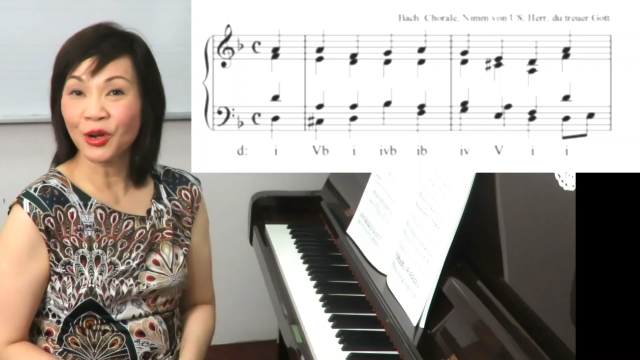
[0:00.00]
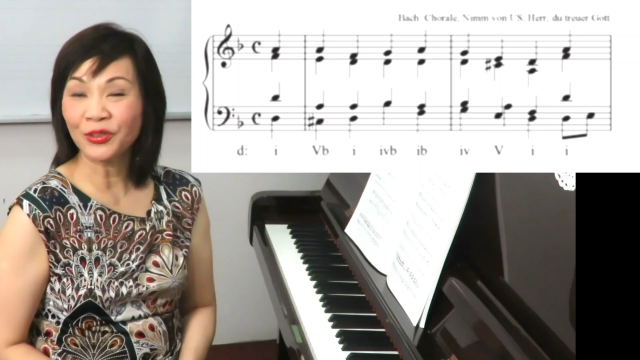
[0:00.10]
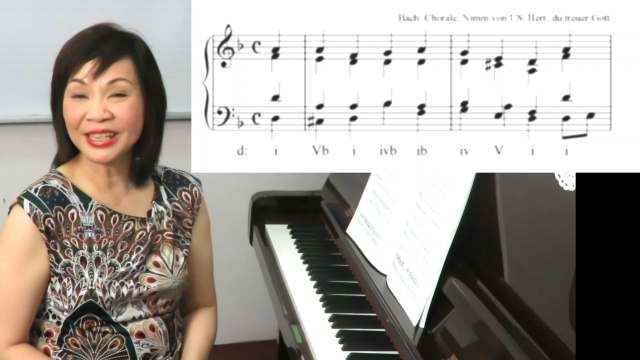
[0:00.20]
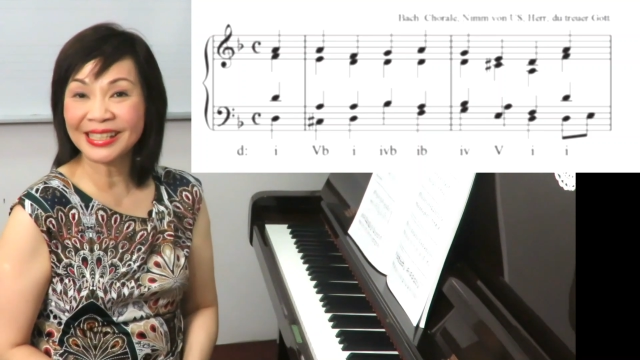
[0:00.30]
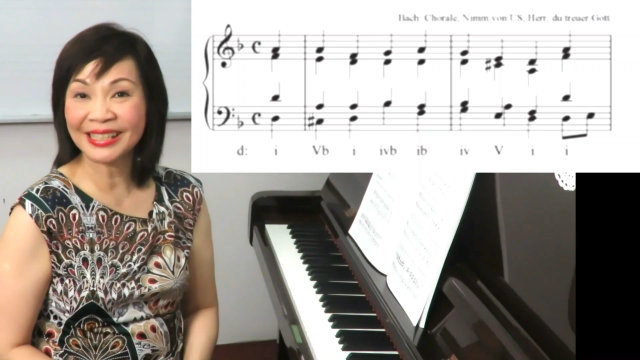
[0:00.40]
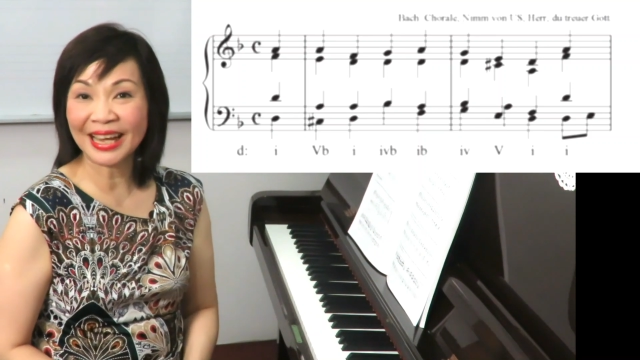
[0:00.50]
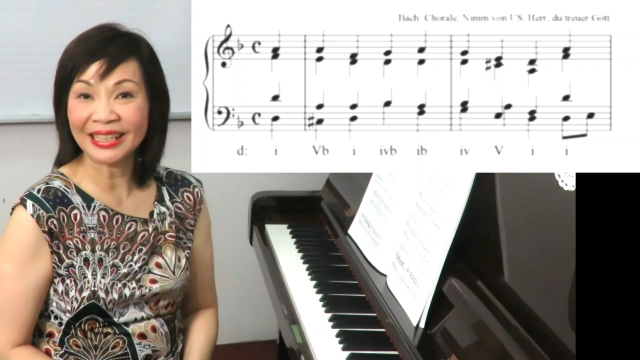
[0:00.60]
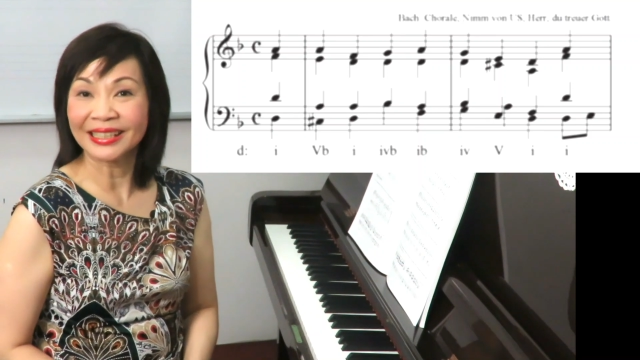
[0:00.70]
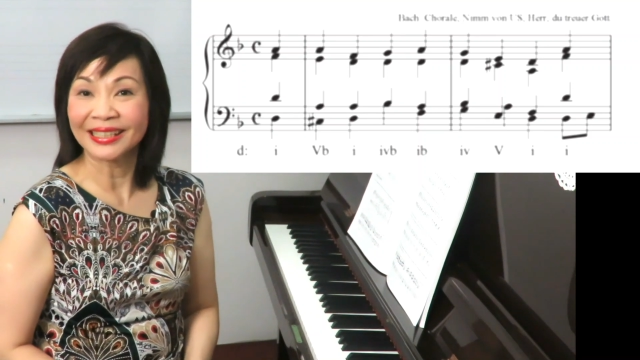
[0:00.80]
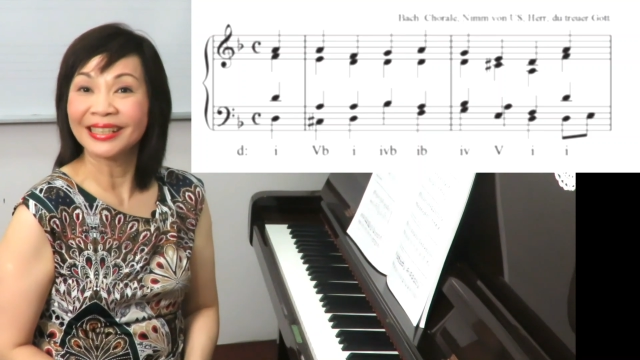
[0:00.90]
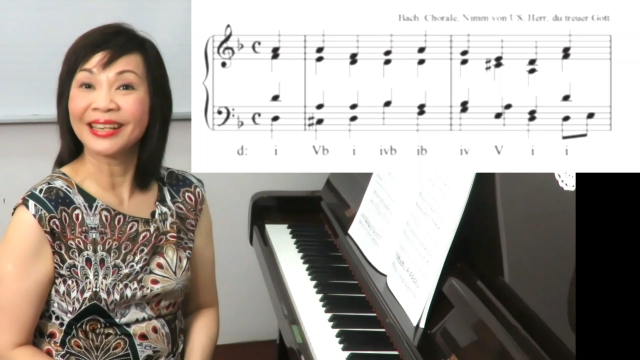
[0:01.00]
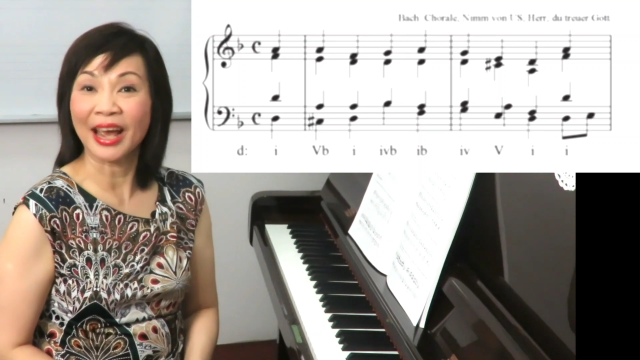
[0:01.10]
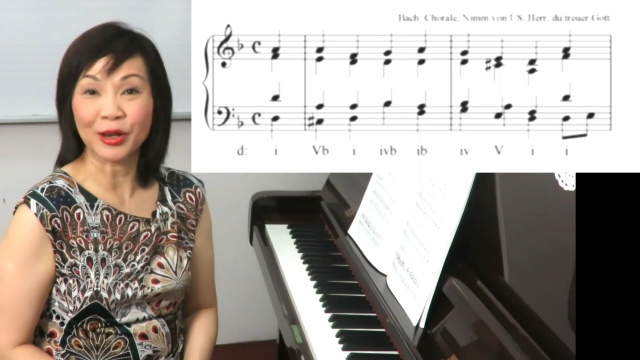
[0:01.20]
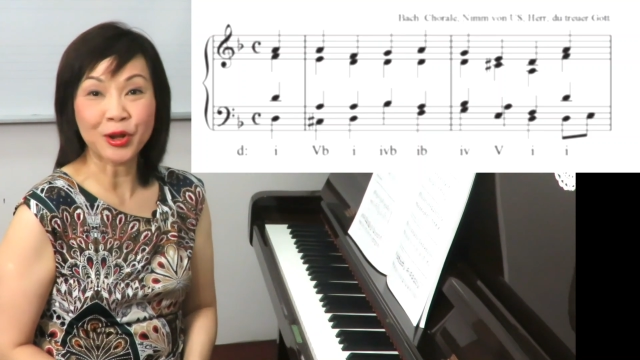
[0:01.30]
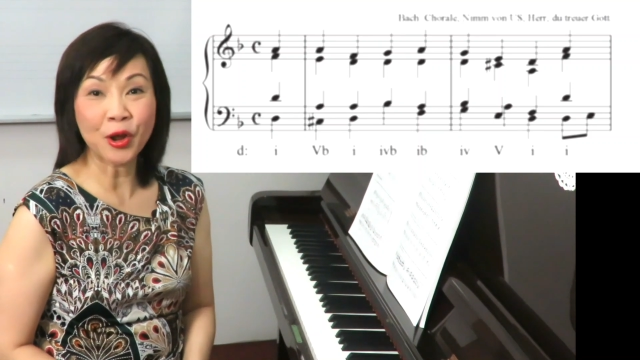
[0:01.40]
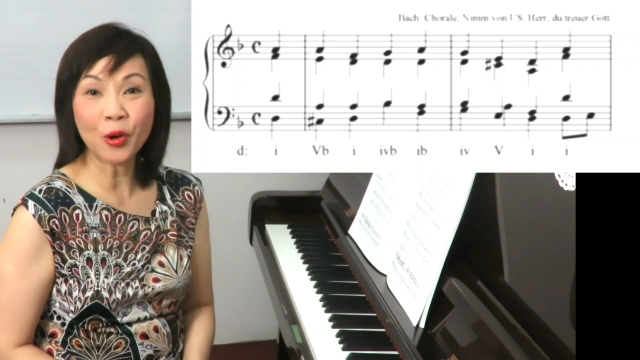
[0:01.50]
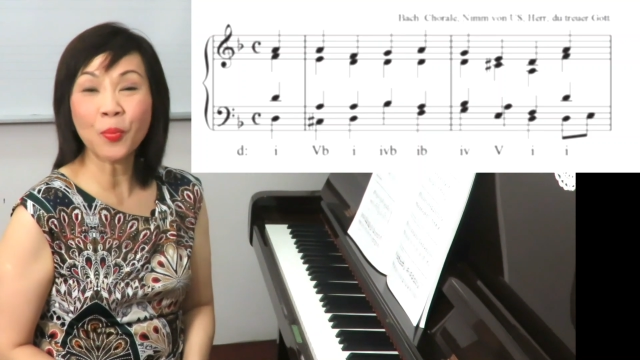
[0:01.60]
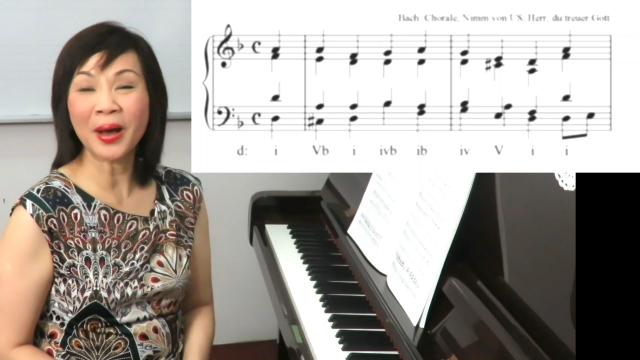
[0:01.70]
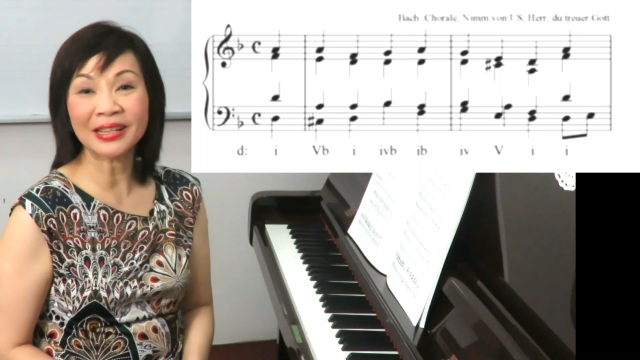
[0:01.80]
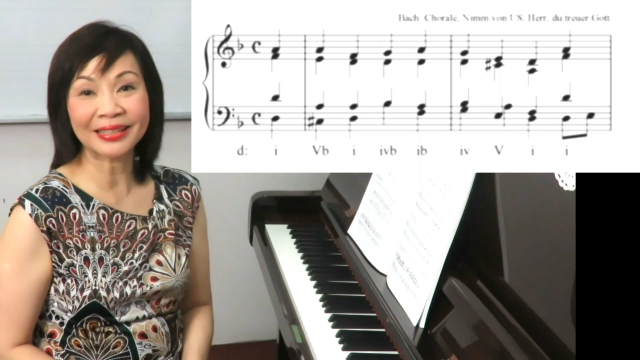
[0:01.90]
Notice that there are
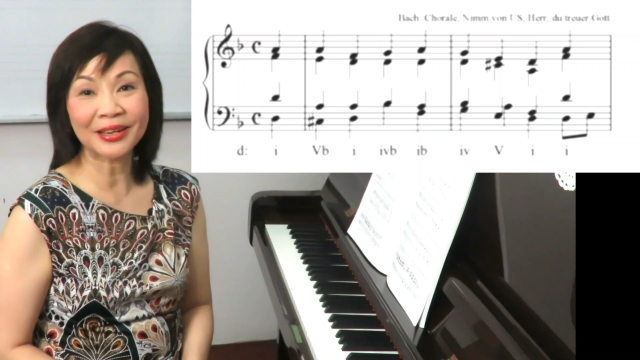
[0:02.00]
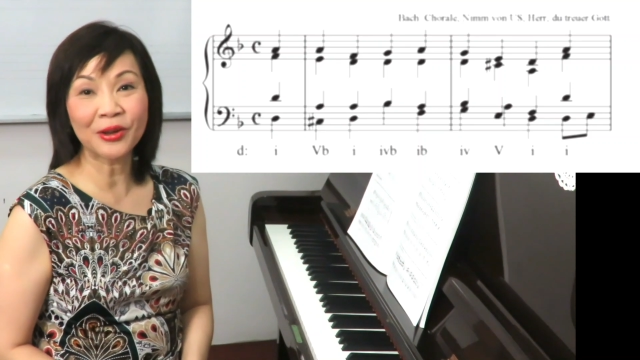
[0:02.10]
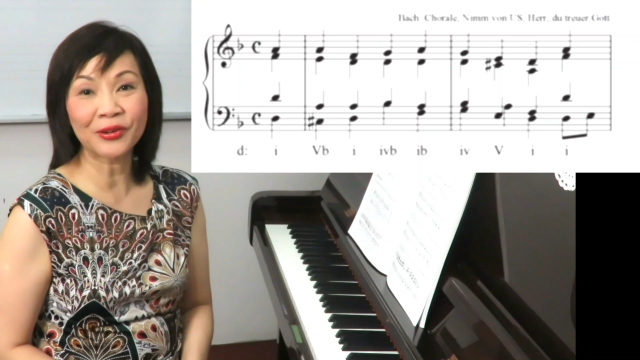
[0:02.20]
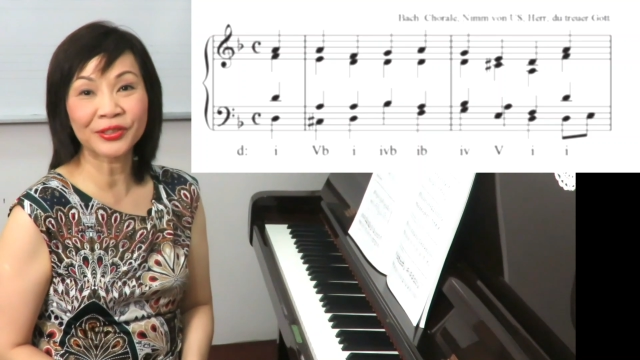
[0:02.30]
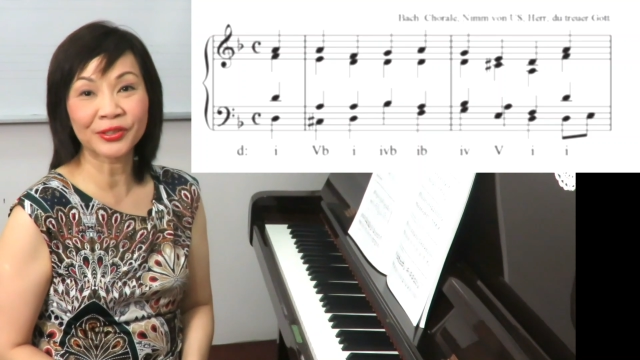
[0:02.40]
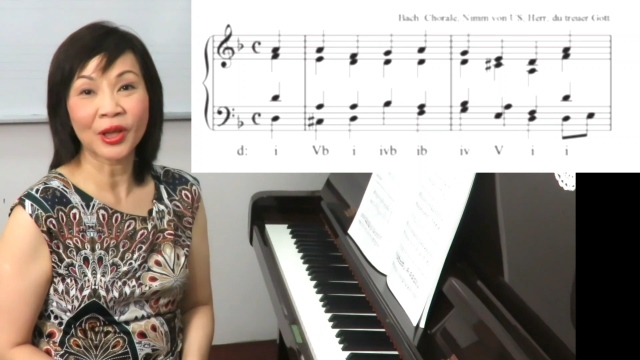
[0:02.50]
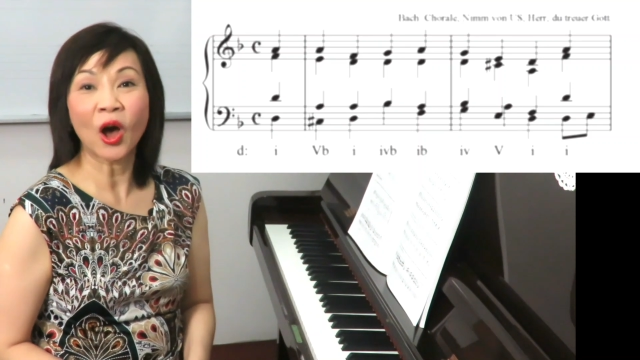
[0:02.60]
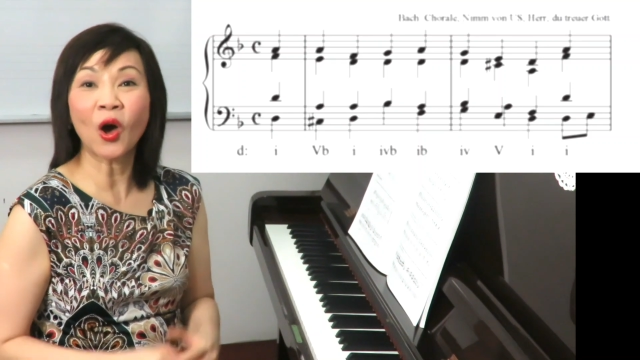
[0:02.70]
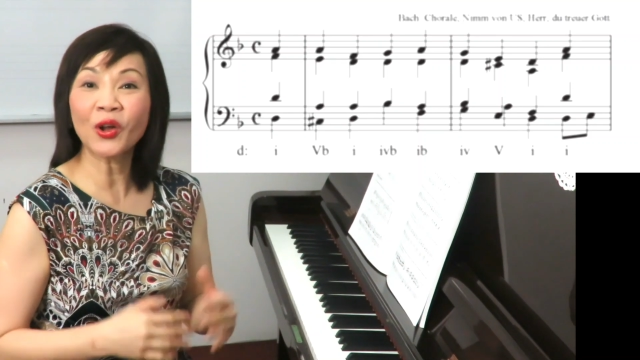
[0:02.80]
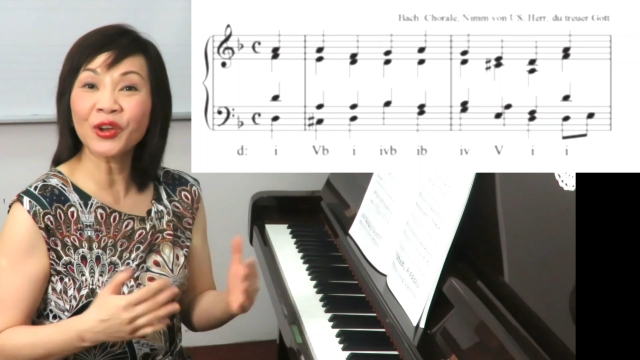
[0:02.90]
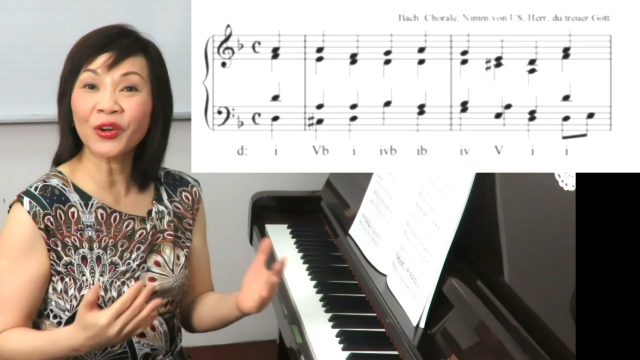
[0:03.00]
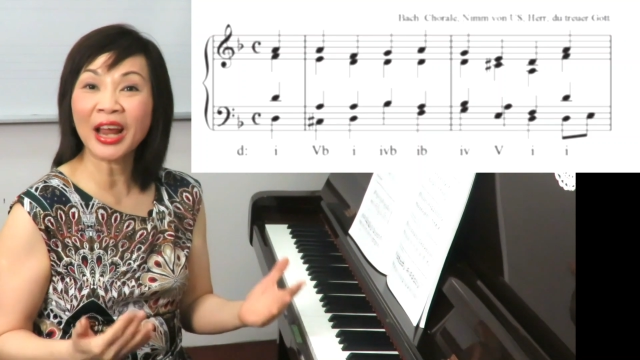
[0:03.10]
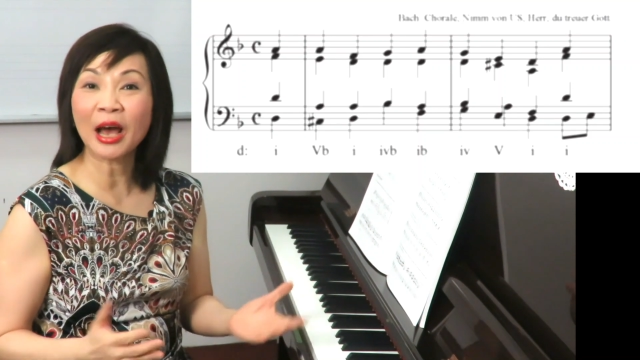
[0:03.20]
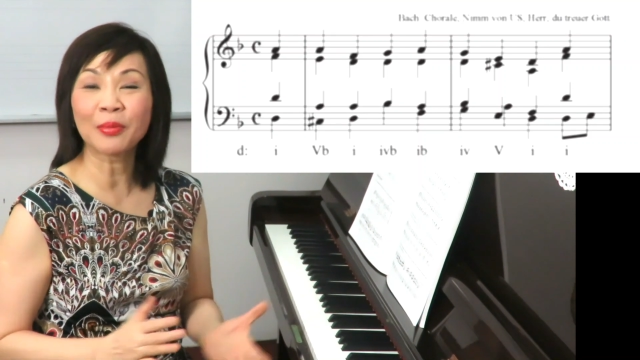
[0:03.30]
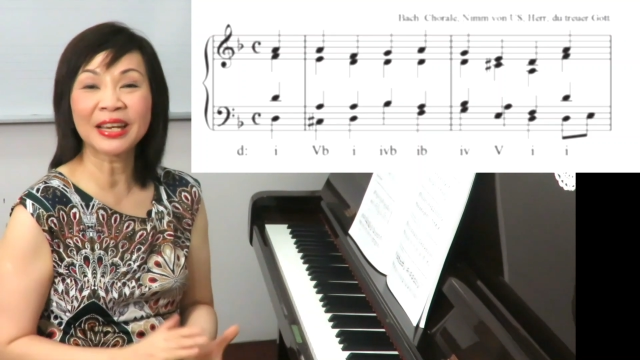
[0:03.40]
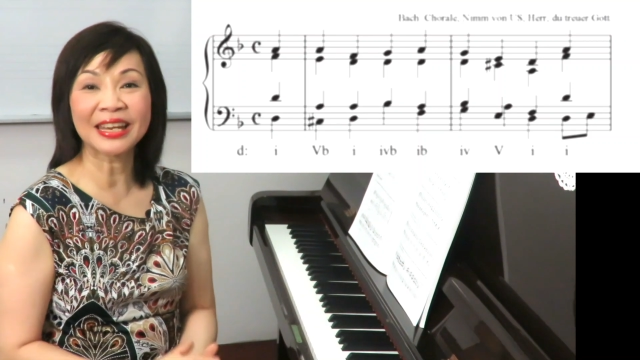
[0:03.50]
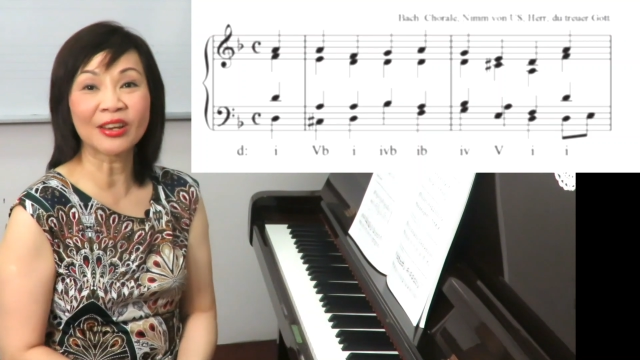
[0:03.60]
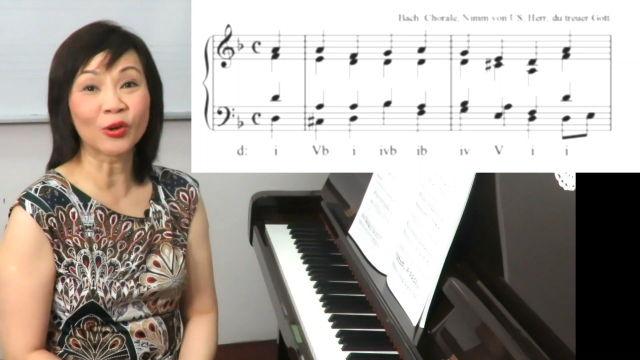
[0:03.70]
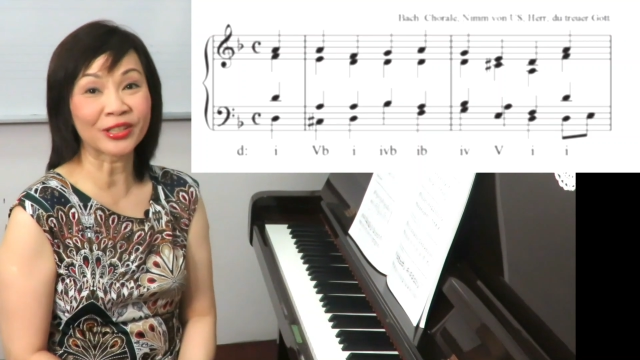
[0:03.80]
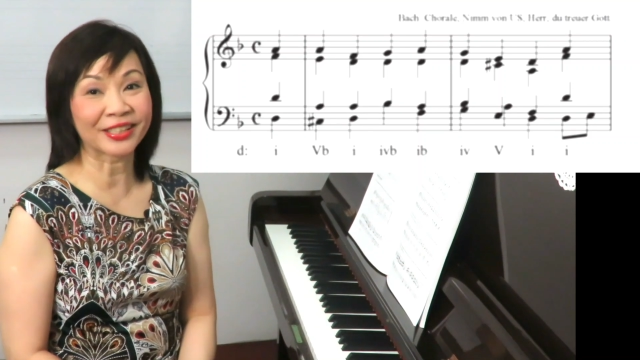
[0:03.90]
no passing notes or
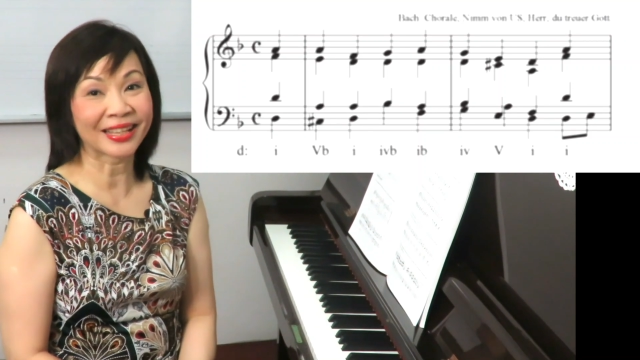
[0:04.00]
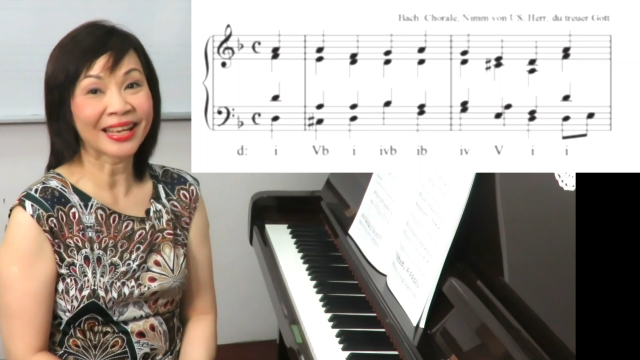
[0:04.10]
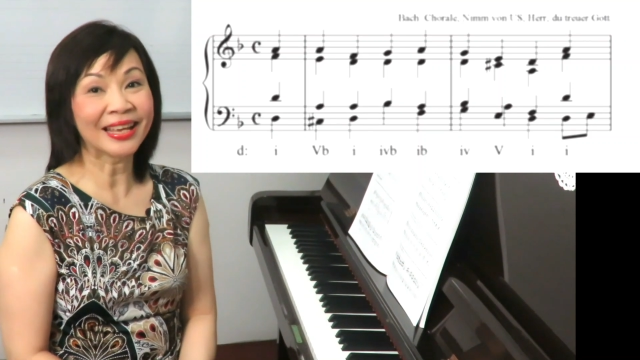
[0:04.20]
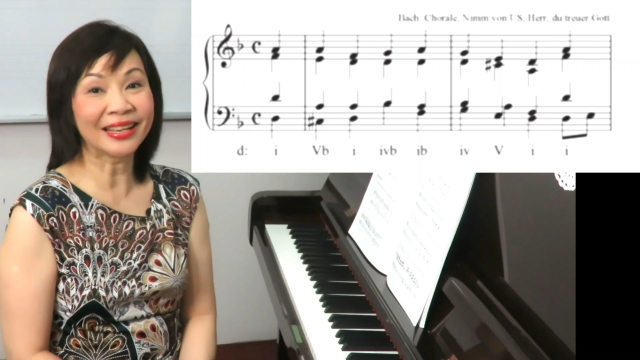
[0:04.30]
non-harmonic notes